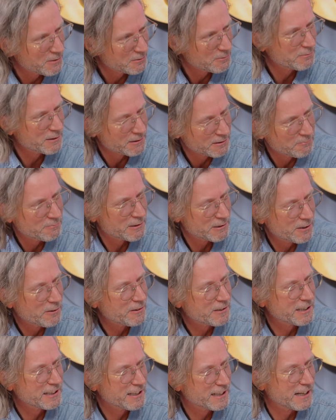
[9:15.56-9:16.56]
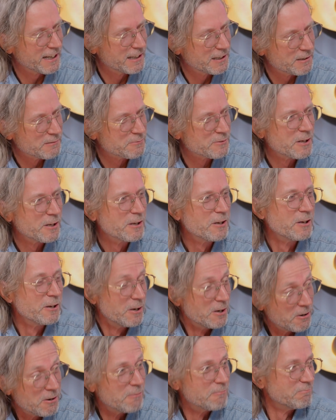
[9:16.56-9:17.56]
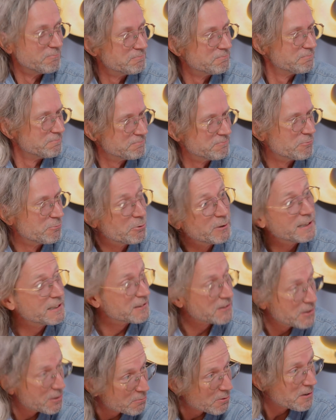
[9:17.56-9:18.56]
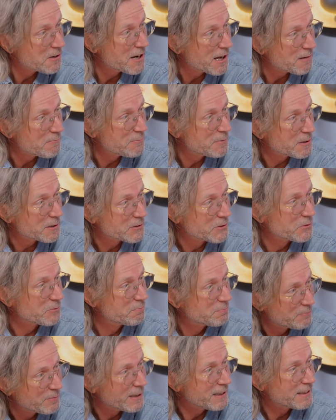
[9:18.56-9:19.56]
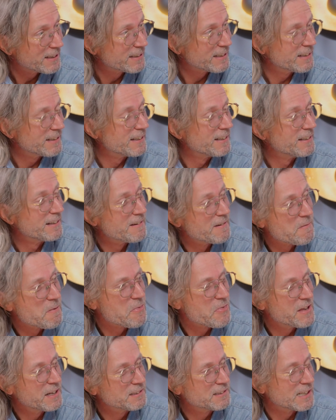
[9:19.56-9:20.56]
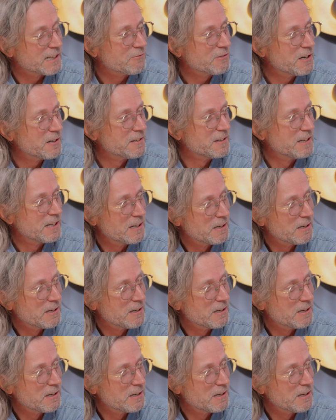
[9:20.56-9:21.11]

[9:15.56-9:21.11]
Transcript: we're talking kind of reasonable numbers, but things have gone a